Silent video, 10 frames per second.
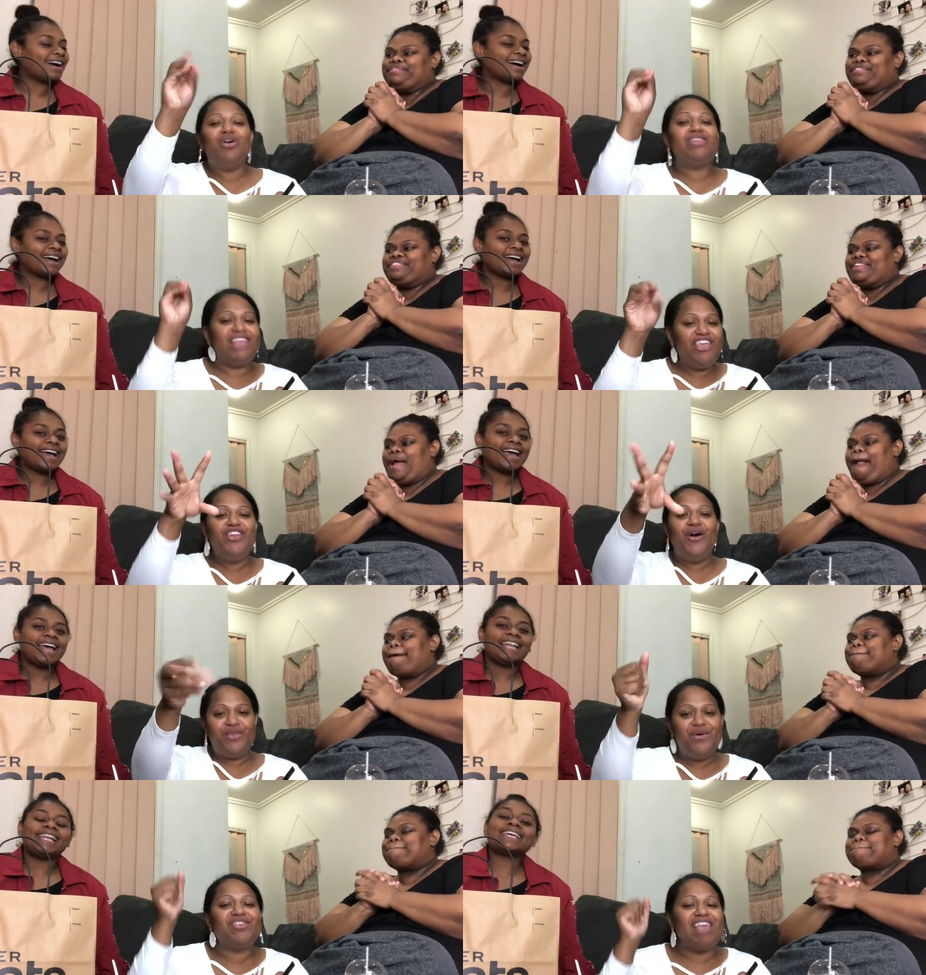Speaker 1: we'll you know
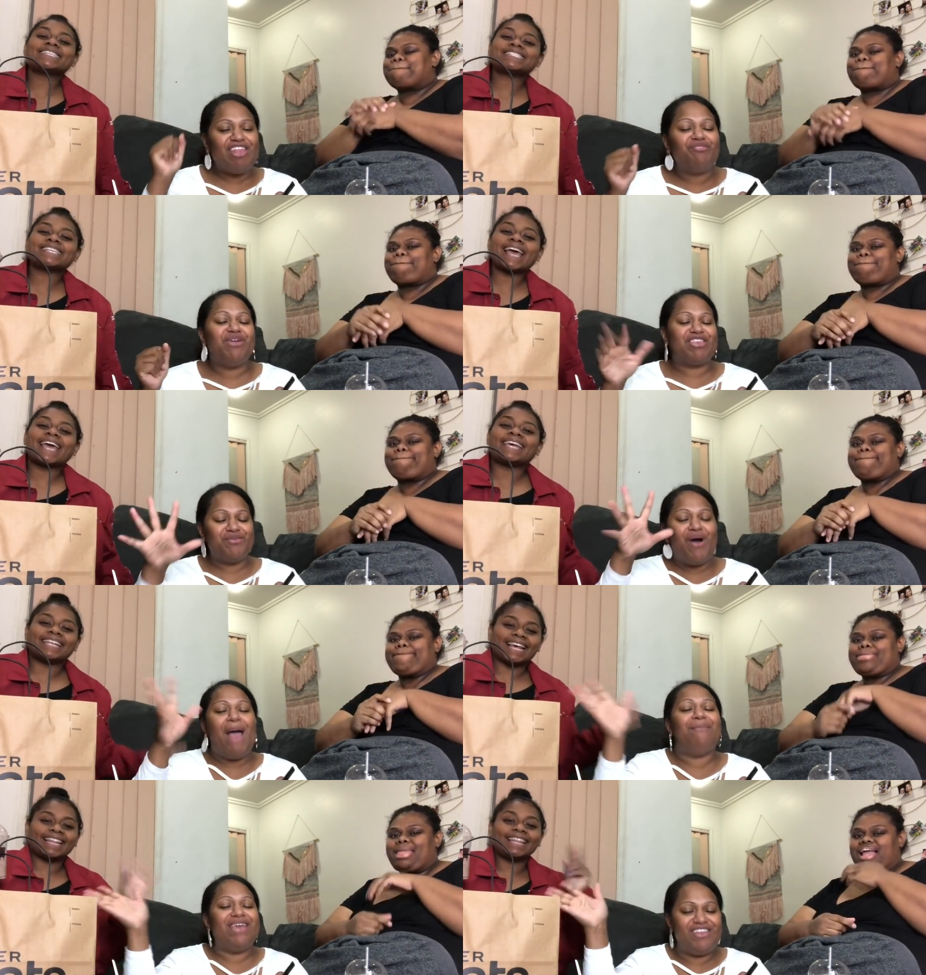we'll listen, say the reason
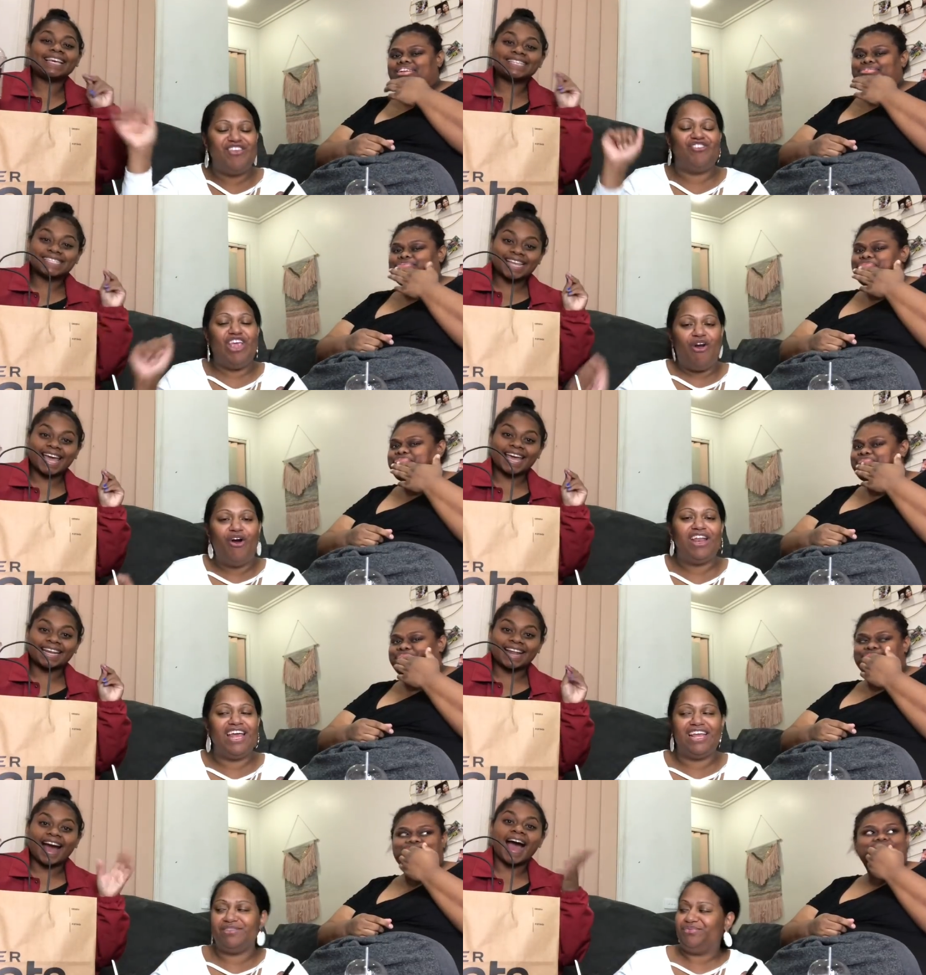why, but listen, she
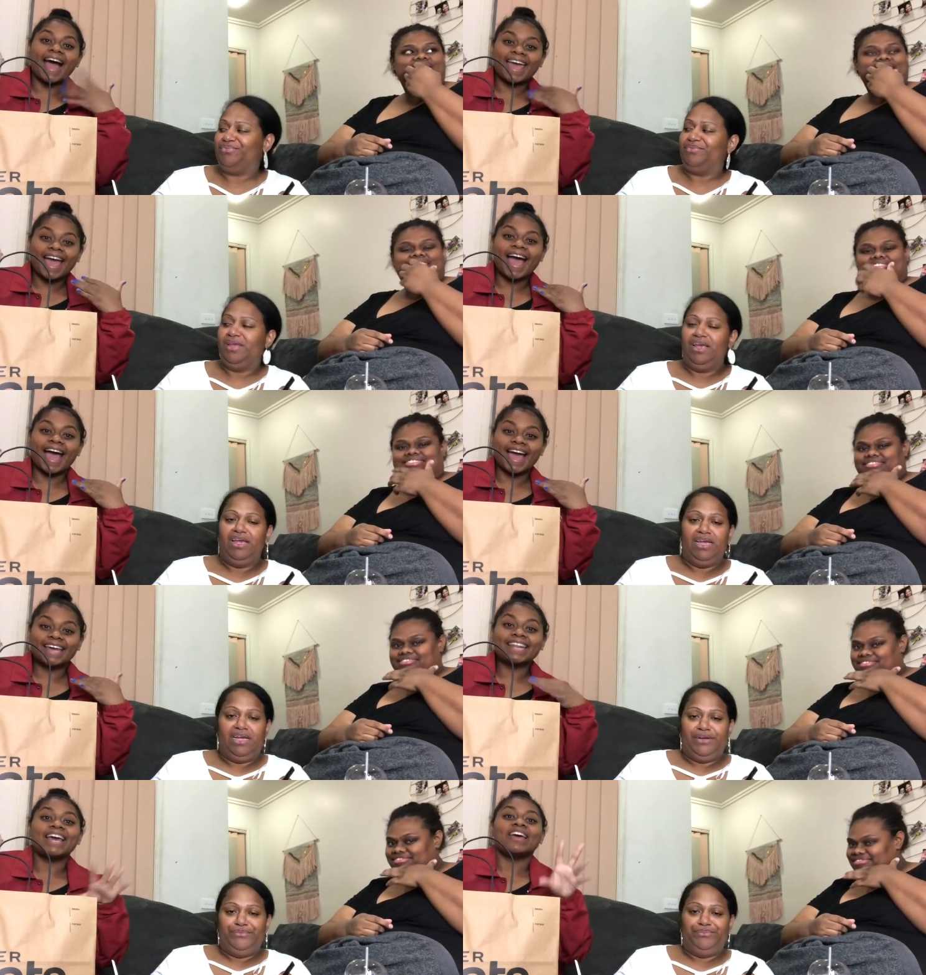ordered. I
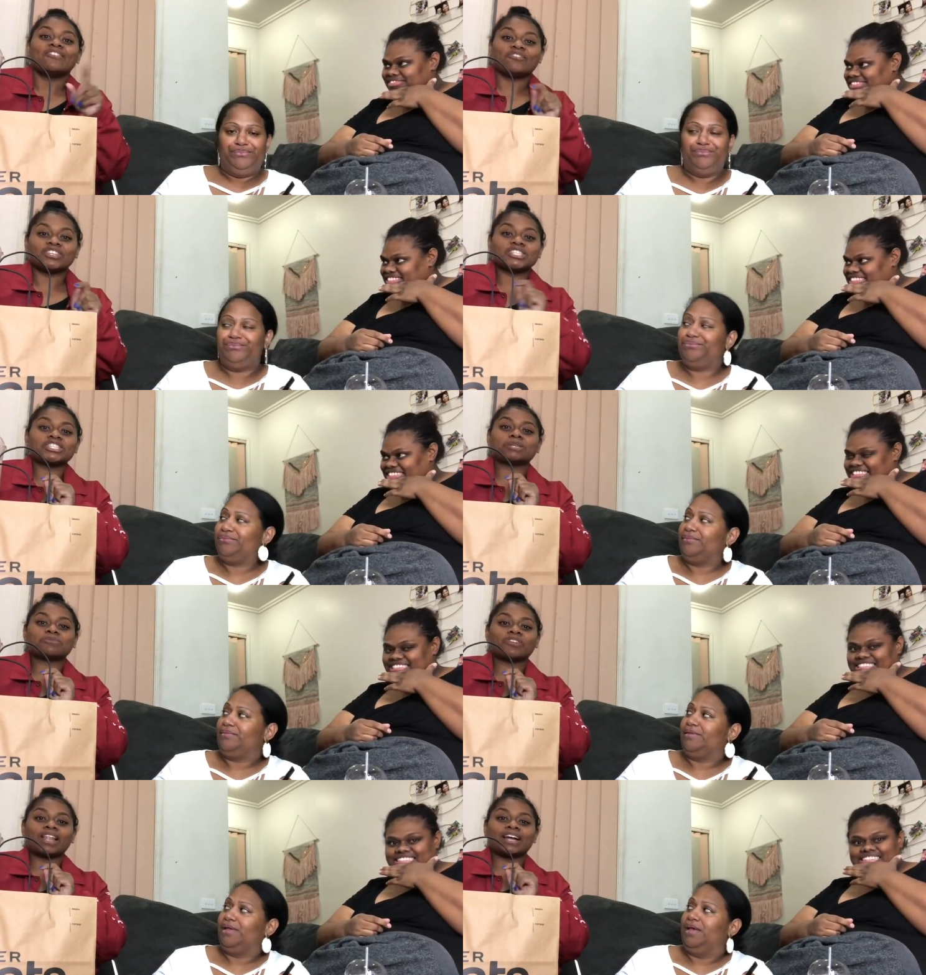
Speaker 2: had fish and
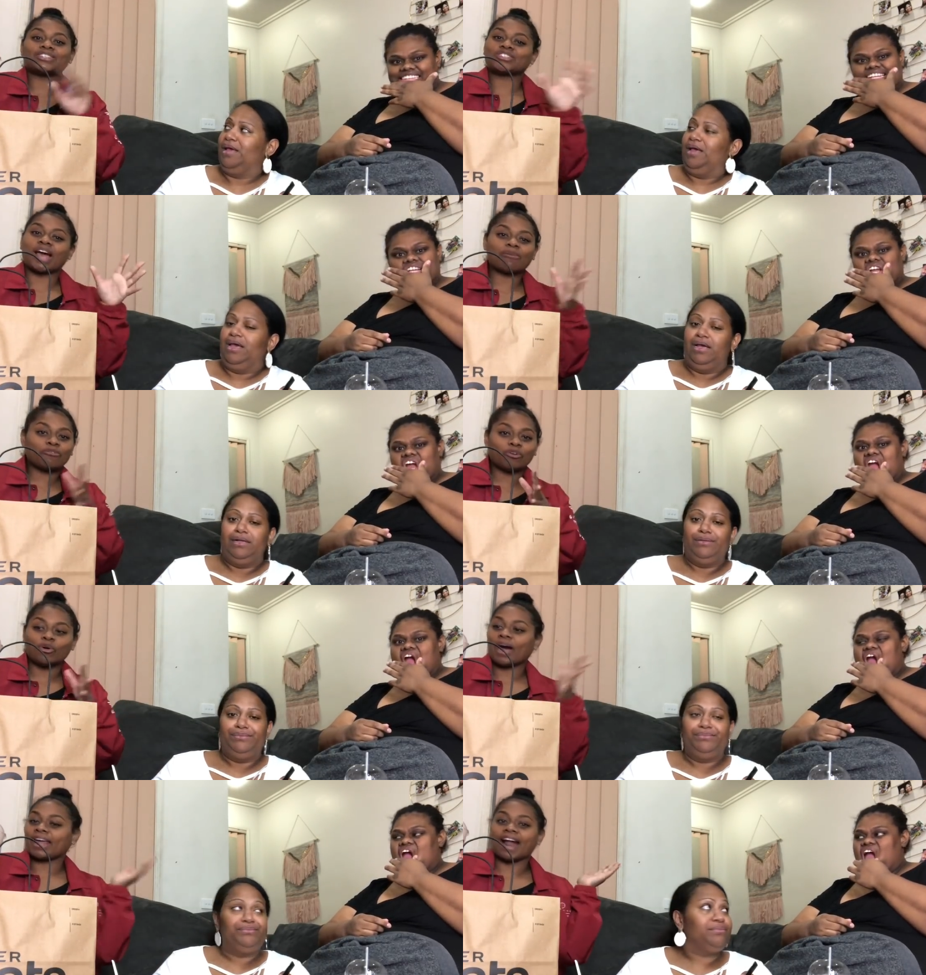chips for lunch, so I'm
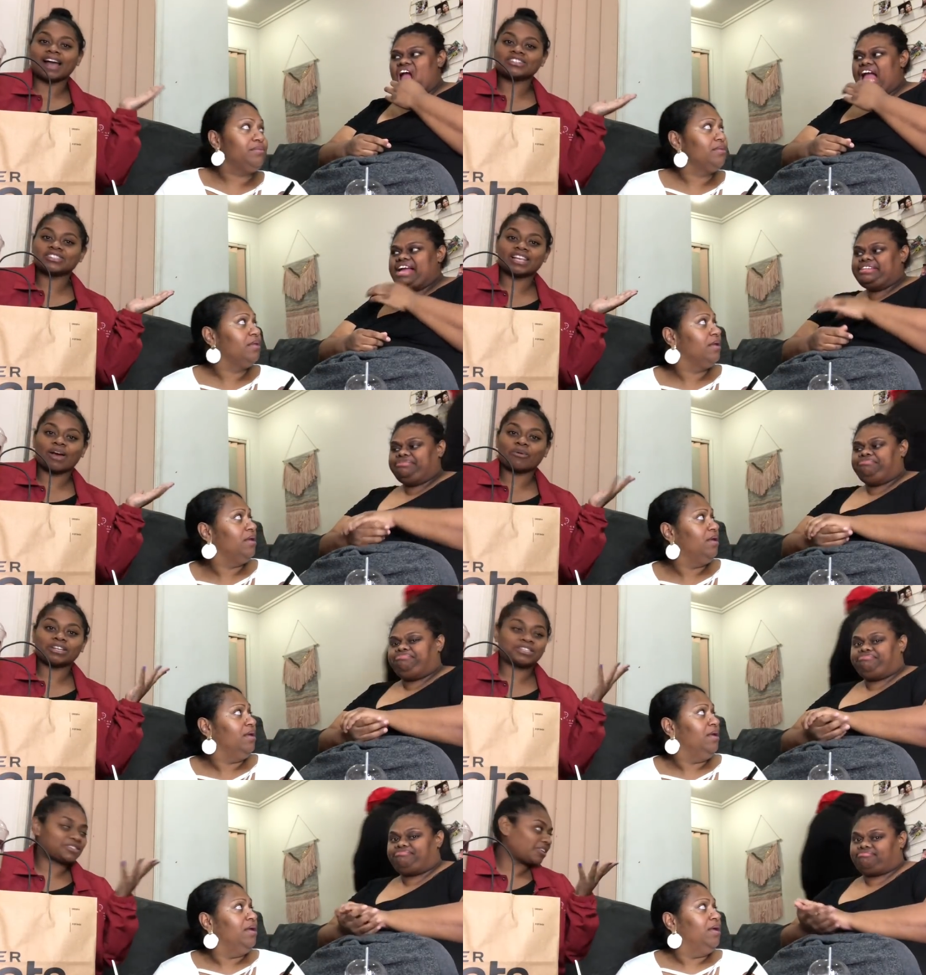full, and I just said I
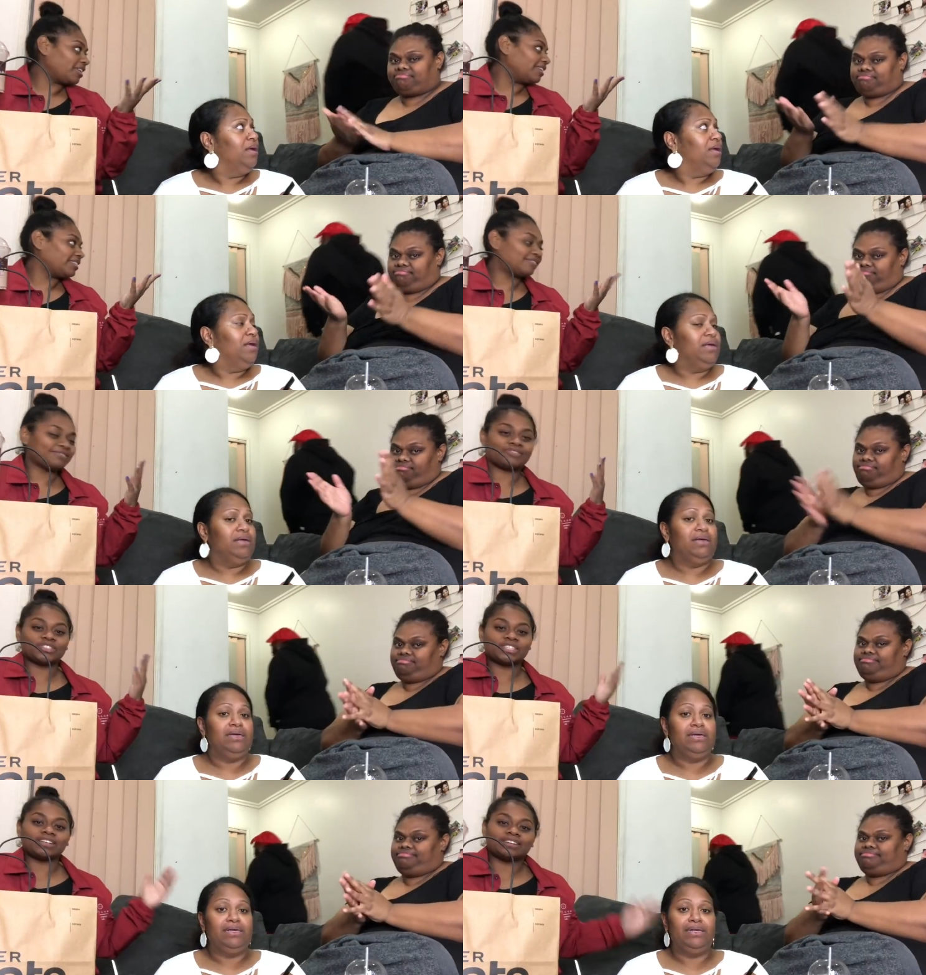wanted dessert
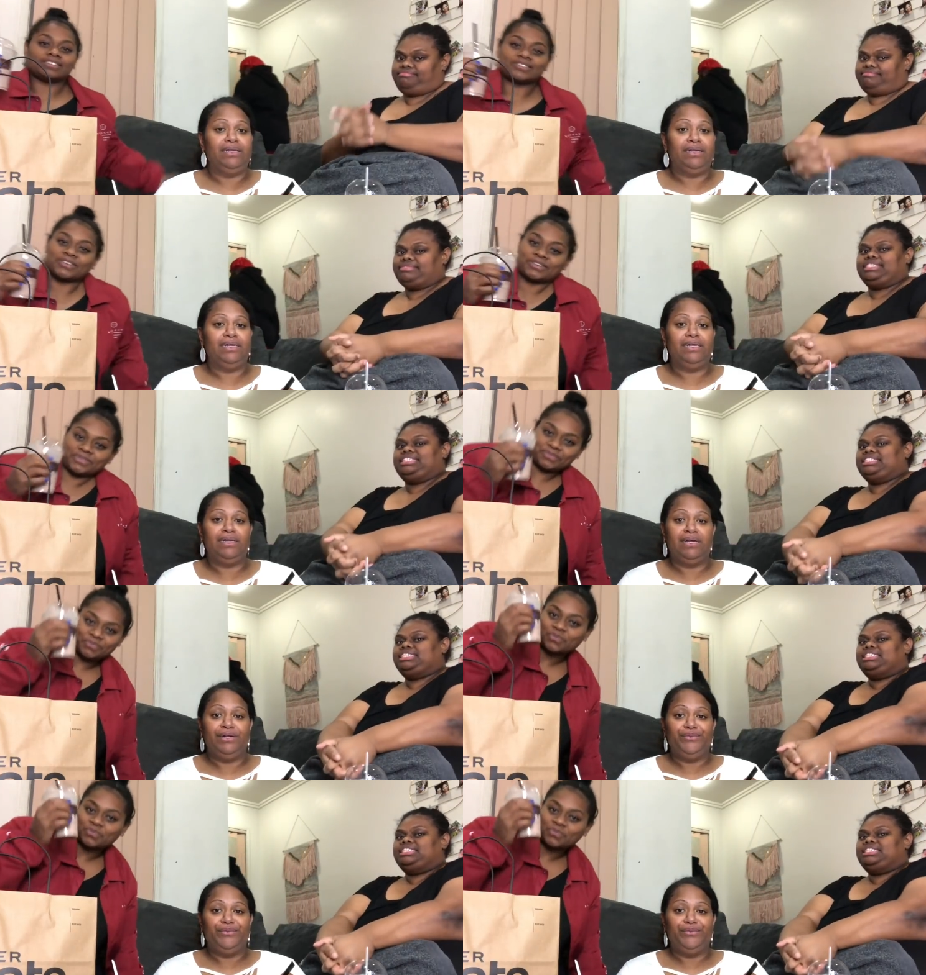for dinner, so